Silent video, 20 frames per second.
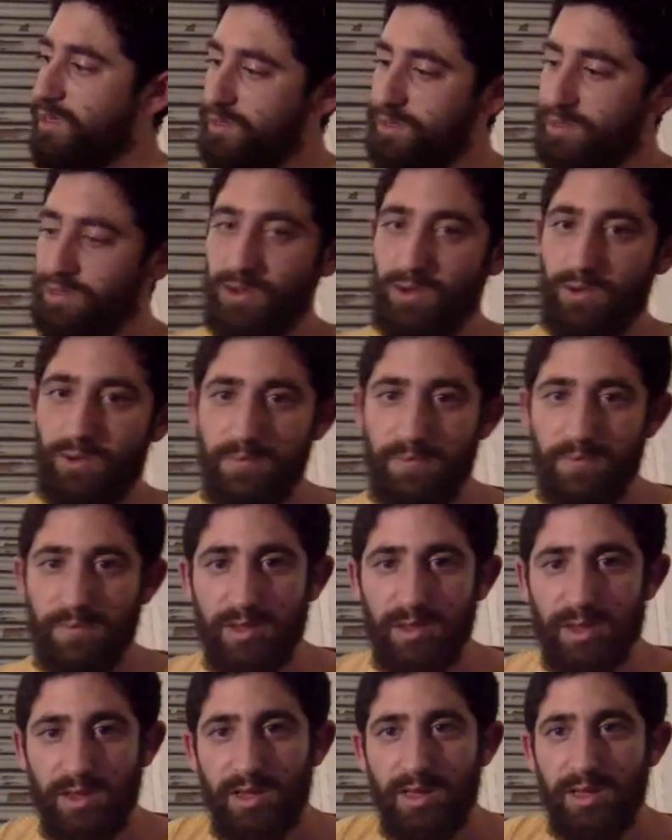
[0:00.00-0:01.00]
So
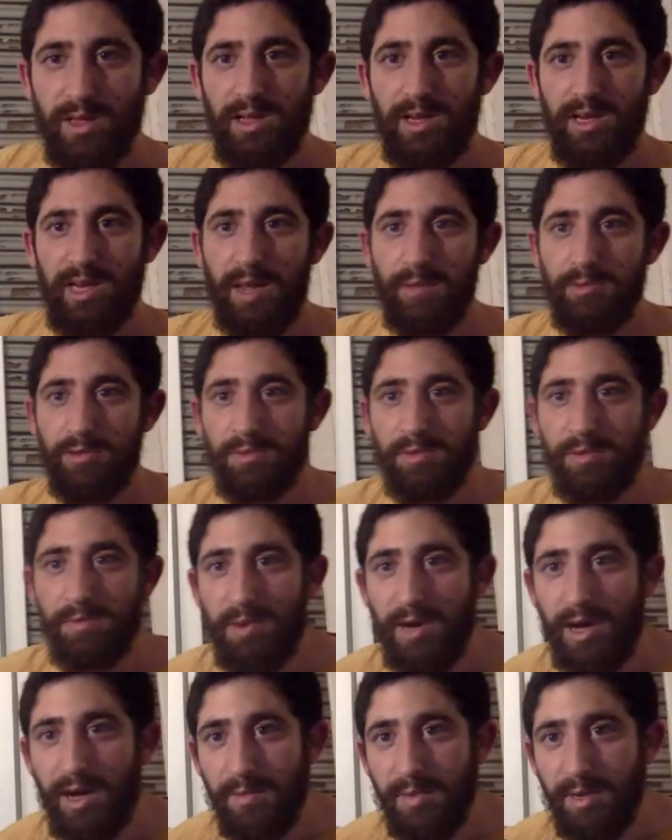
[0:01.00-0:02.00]
laptop
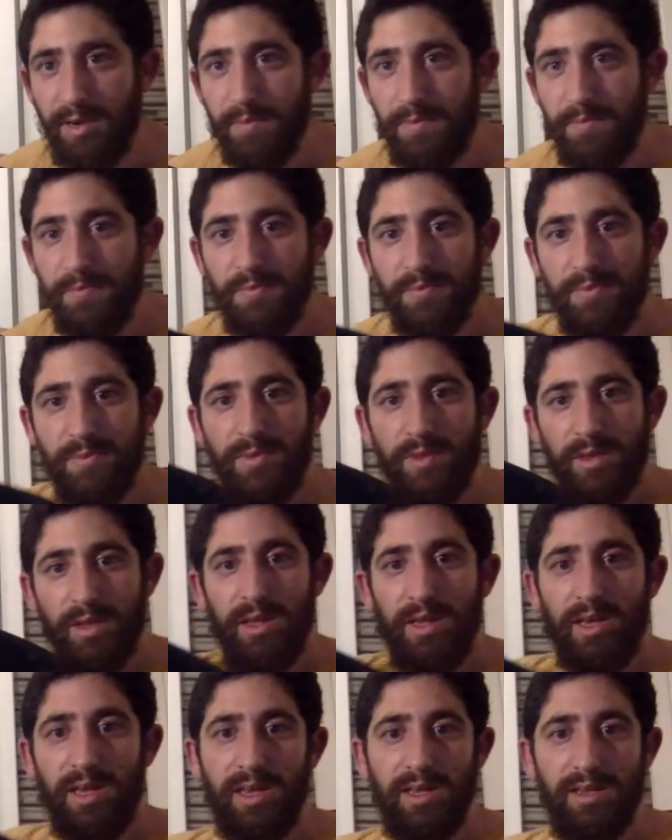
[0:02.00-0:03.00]
compartment
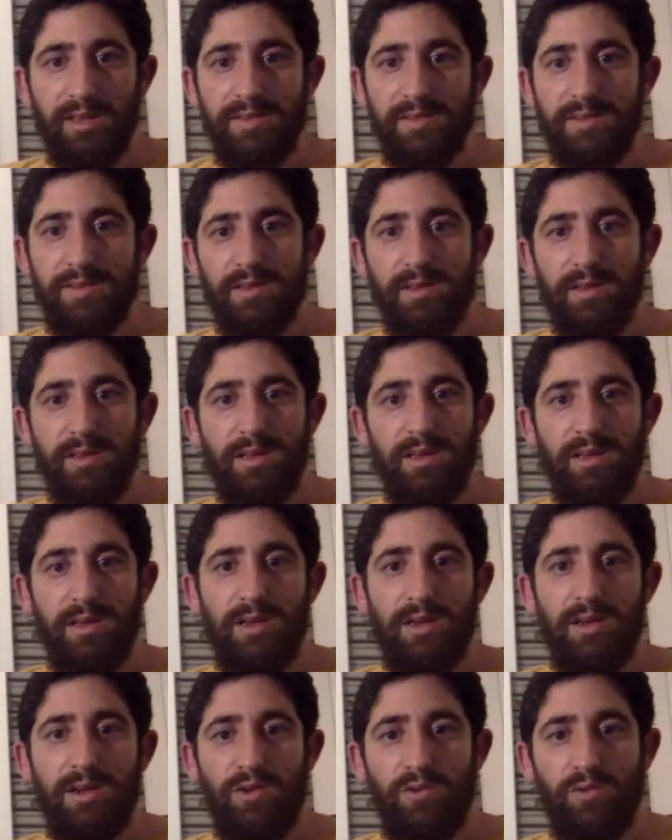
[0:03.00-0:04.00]
is
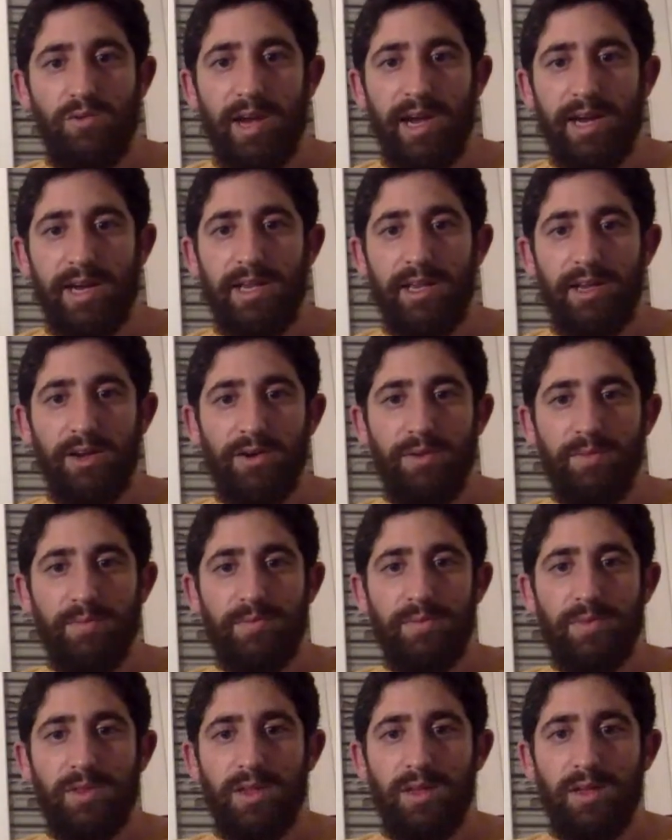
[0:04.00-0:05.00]
right here.
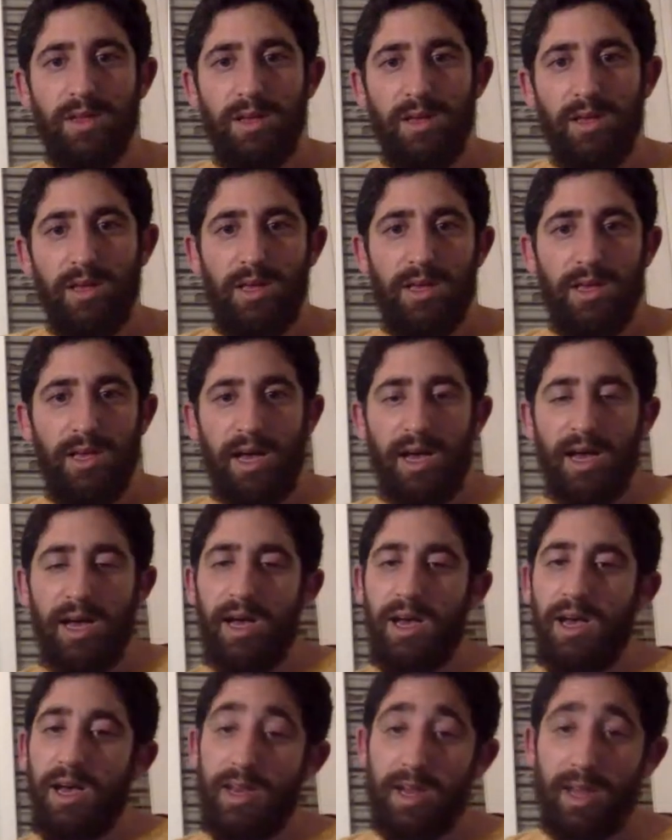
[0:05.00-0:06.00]

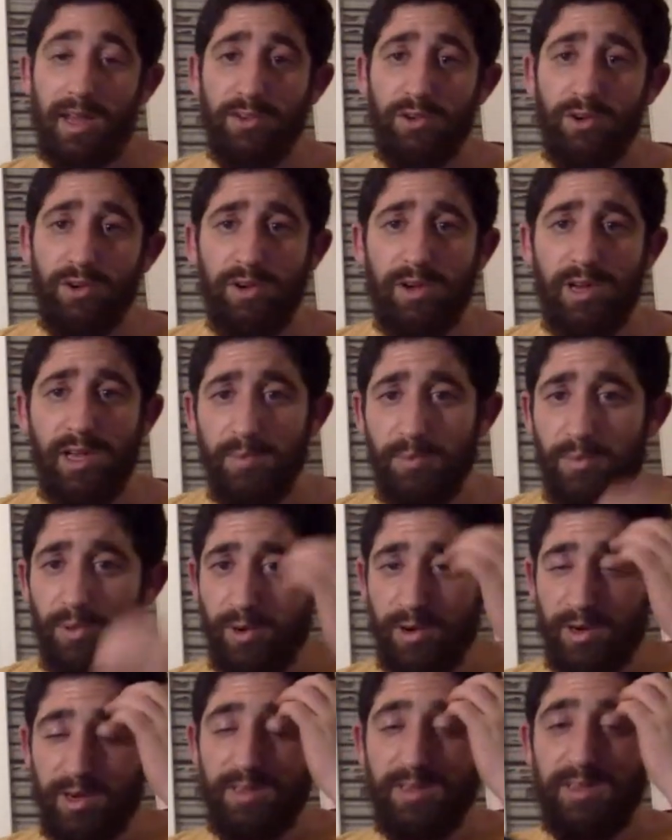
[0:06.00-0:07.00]
Another
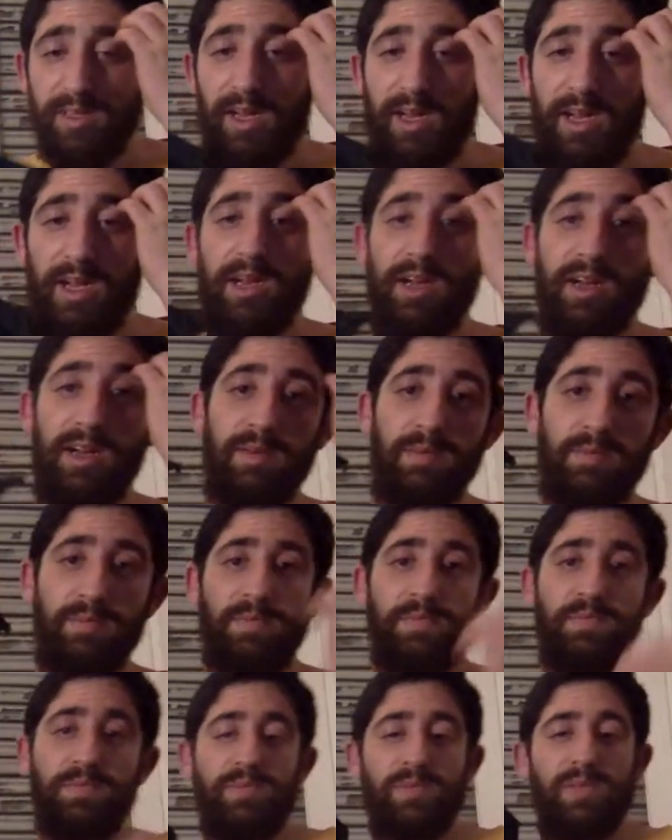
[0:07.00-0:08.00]
important
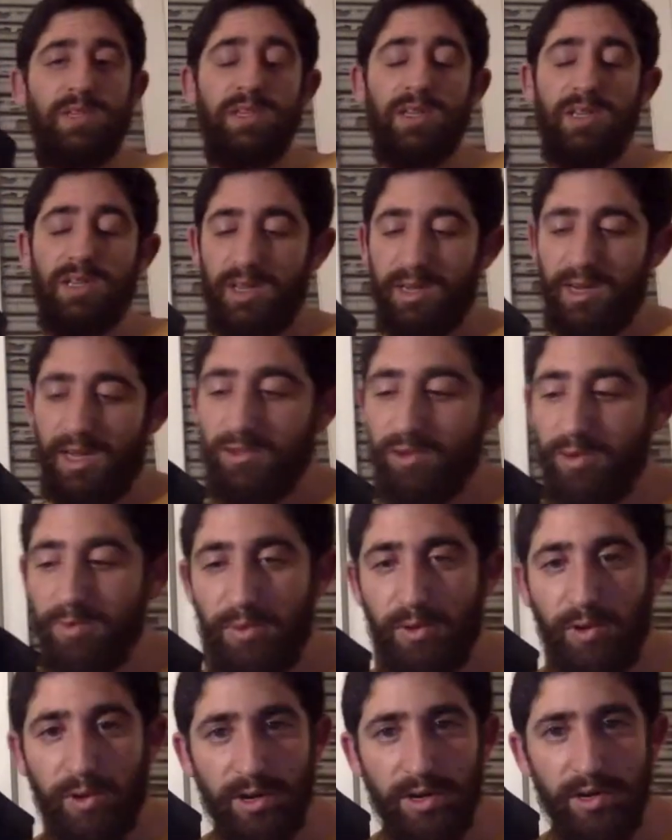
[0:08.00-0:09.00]

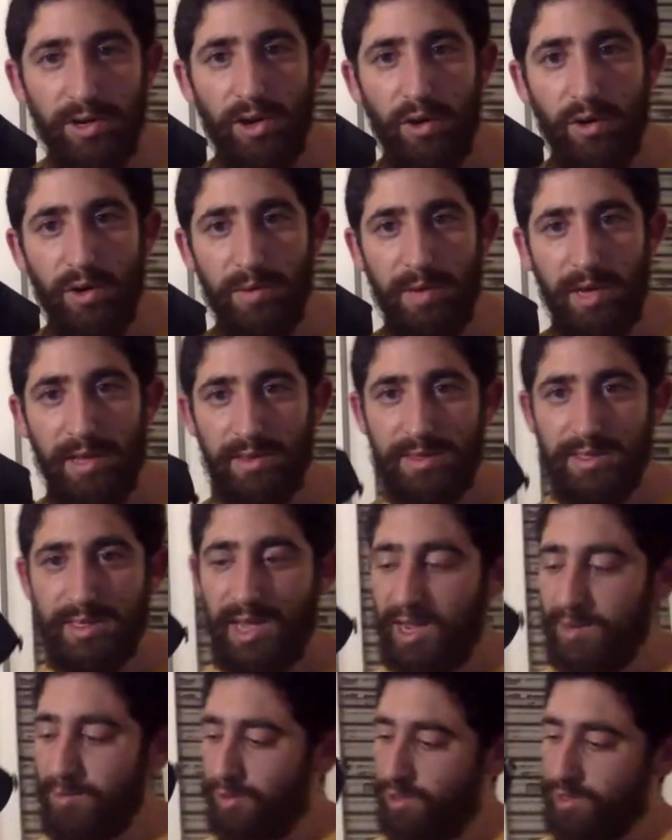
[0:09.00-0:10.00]
note about the
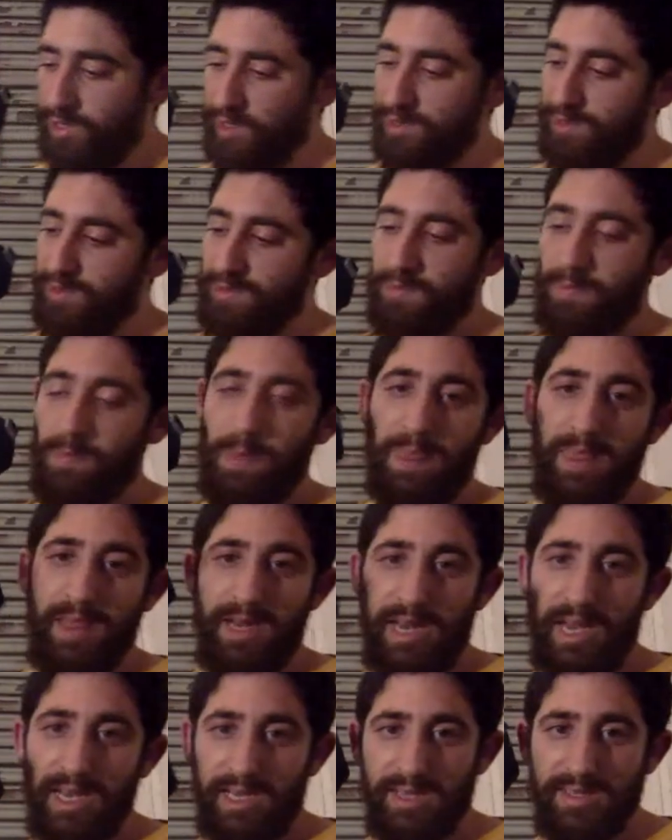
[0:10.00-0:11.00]
side pockets,
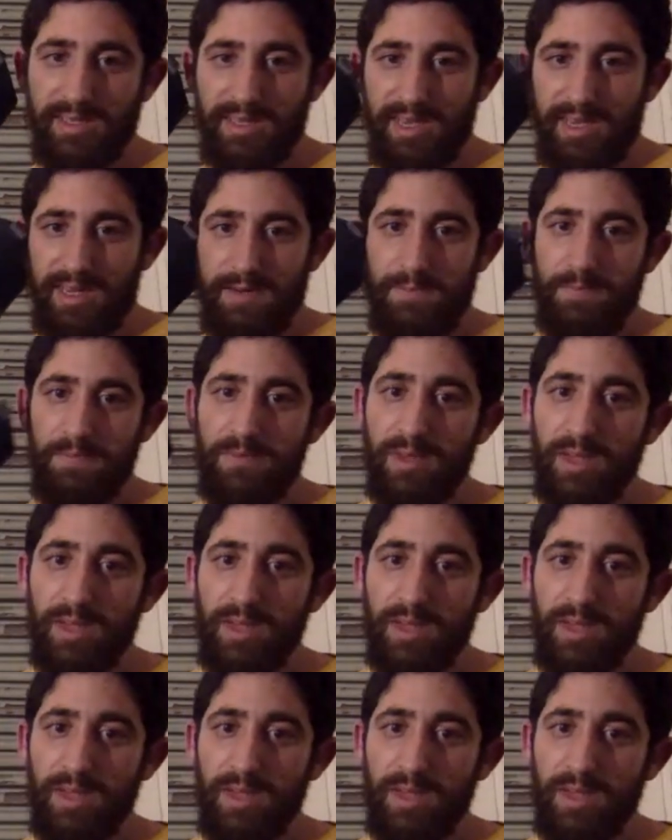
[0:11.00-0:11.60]
like I said,